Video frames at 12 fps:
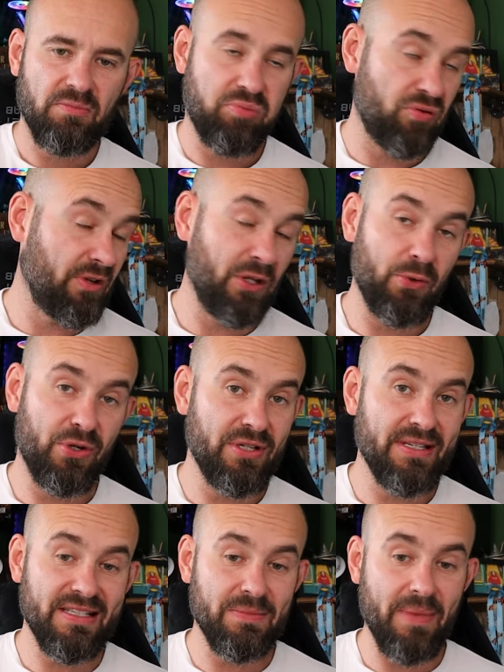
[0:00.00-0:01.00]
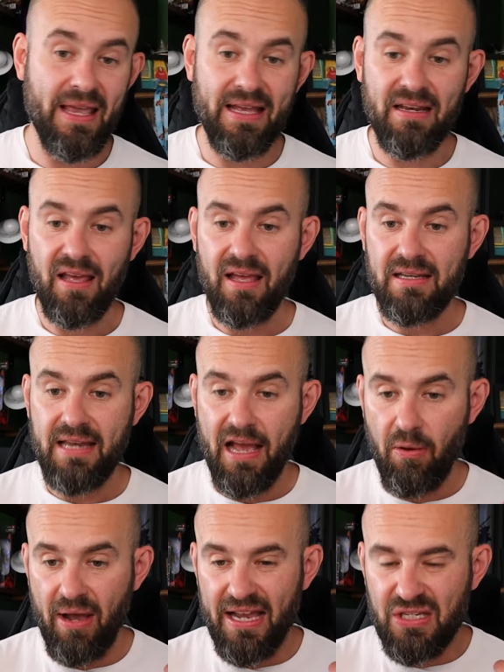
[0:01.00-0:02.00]
Perillo goodness, man.
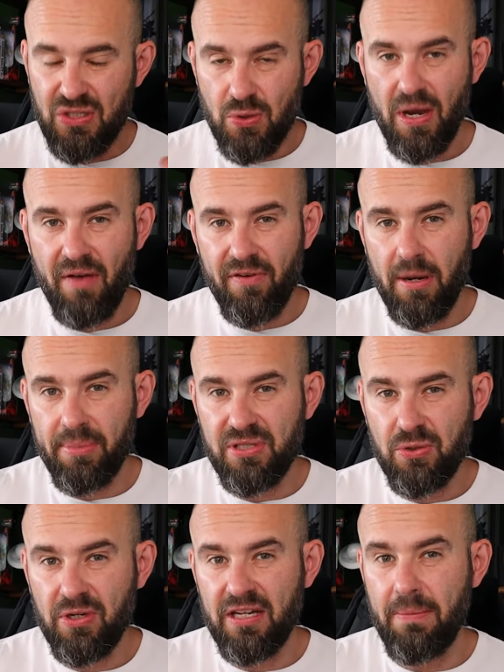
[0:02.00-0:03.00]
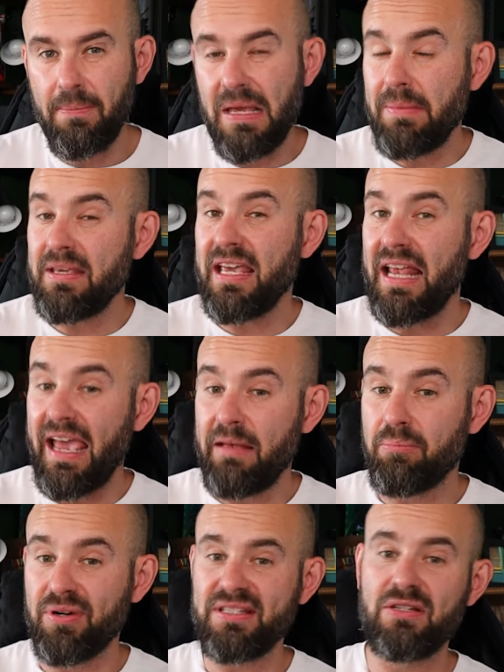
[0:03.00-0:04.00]
Now, I do have an opportunity to maybe get
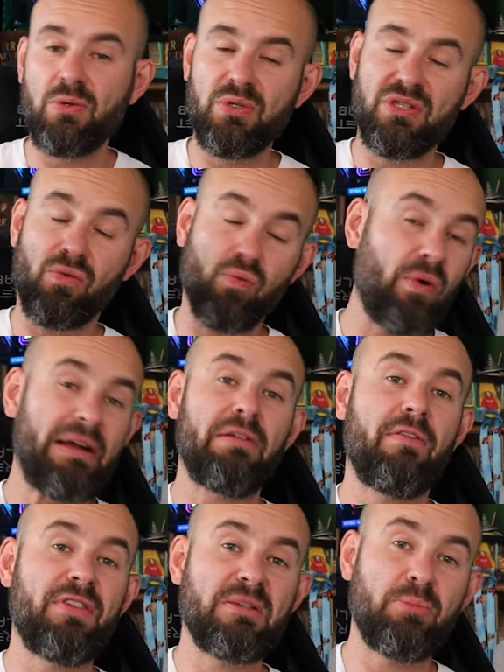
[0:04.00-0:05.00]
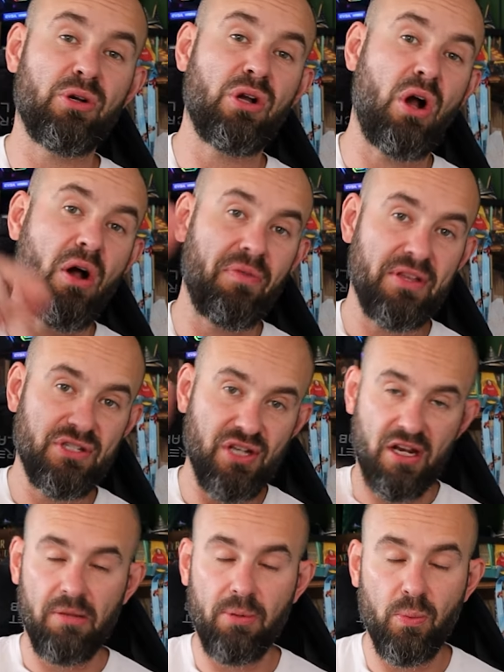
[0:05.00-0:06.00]
Ed Brisson, who is the writer of this book, on the
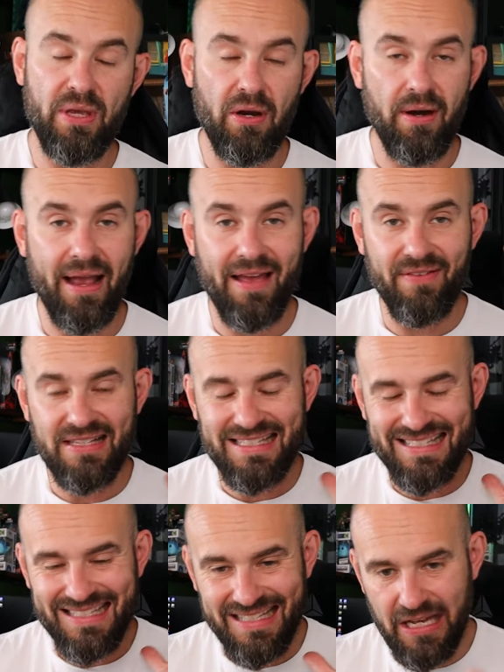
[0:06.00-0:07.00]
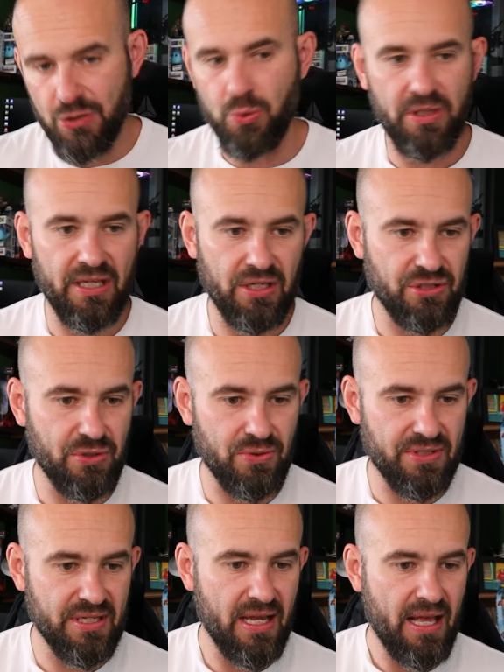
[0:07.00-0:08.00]
channel, but we are having scheduling
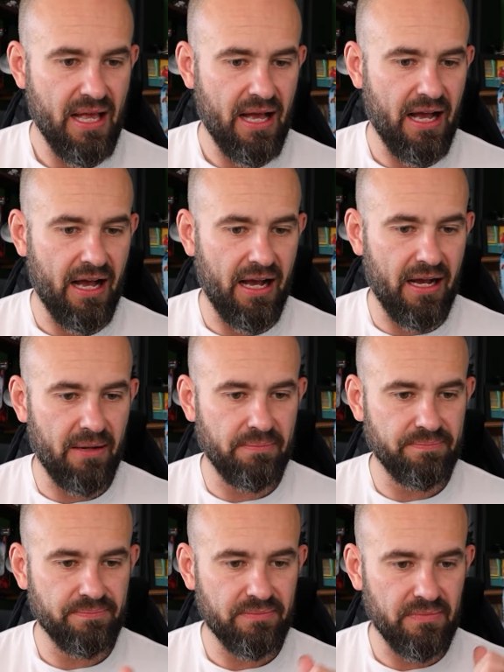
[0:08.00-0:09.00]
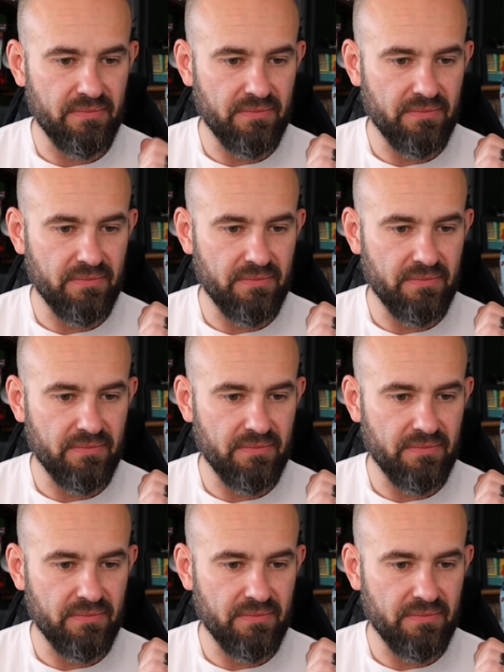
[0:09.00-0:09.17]
issues. Um,